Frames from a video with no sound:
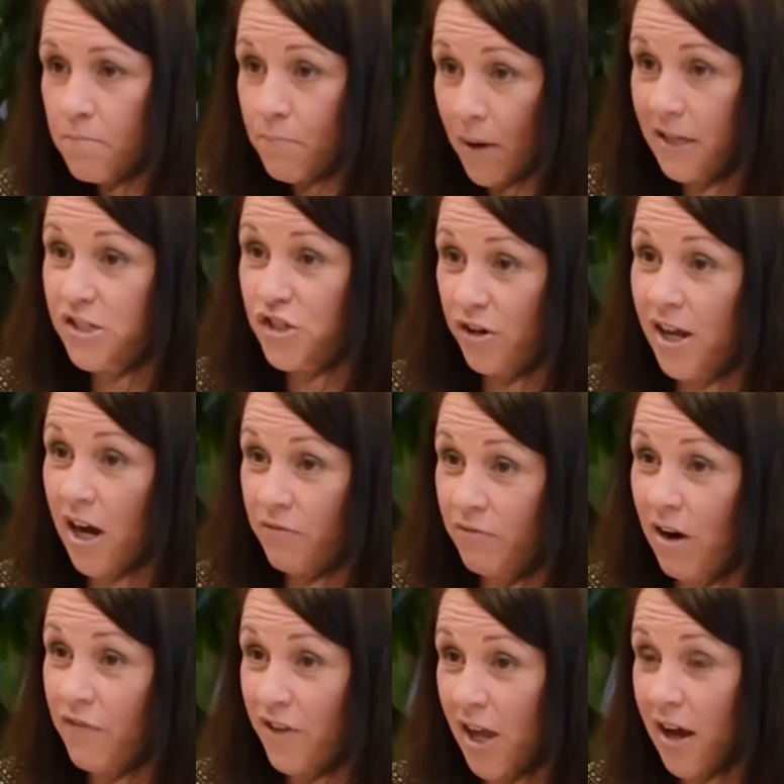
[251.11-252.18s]
based on our
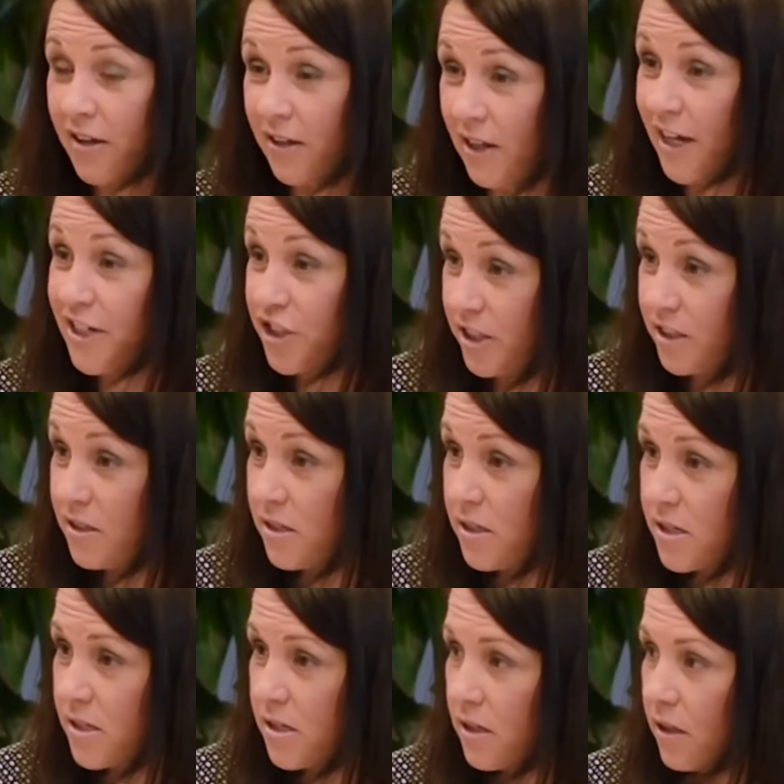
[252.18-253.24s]
rough
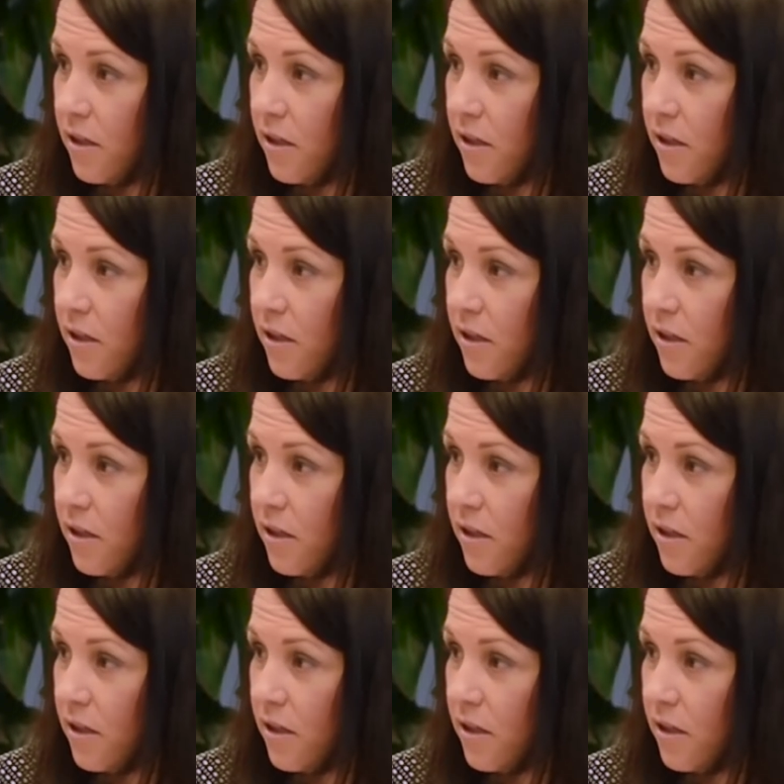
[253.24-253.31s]
calculations